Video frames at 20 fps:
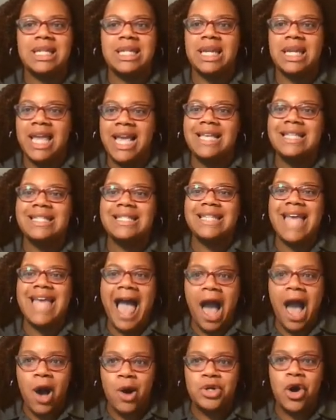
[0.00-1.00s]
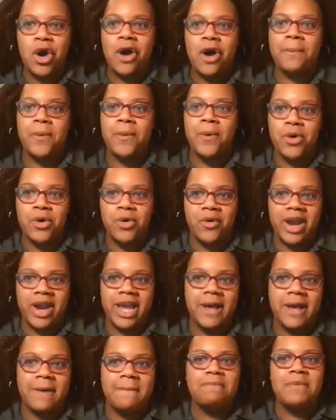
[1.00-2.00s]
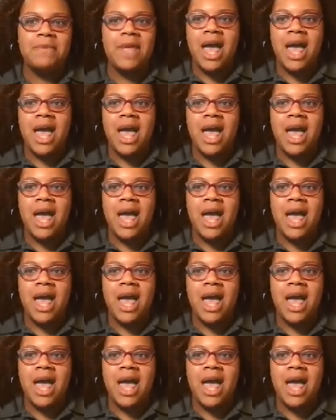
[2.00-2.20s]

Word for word: lays out our program